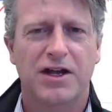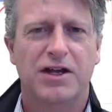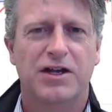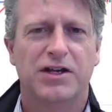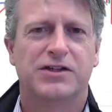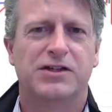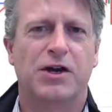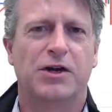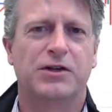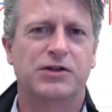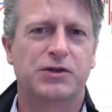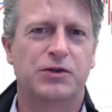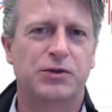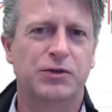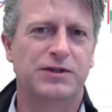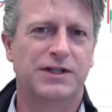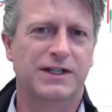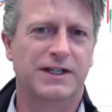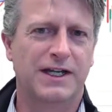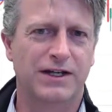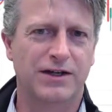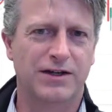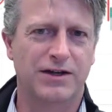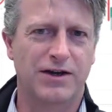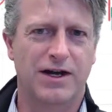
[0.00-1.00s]
so it's good to
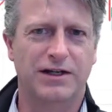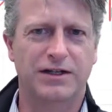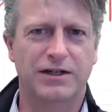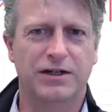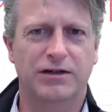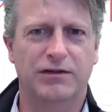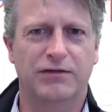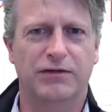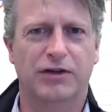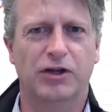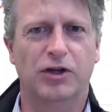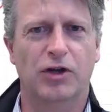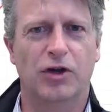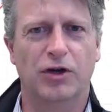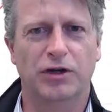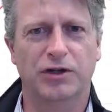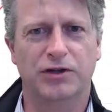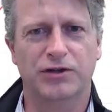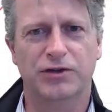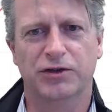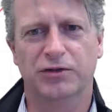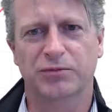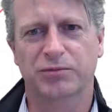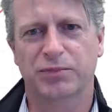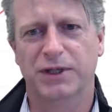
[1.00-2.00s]
get an idea of the longer
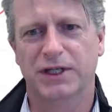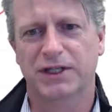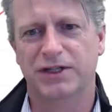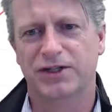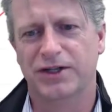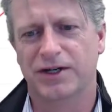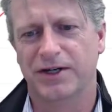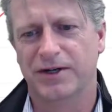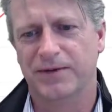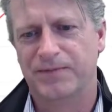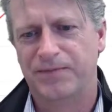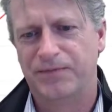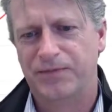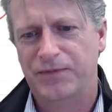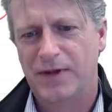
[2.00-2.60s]
term picture.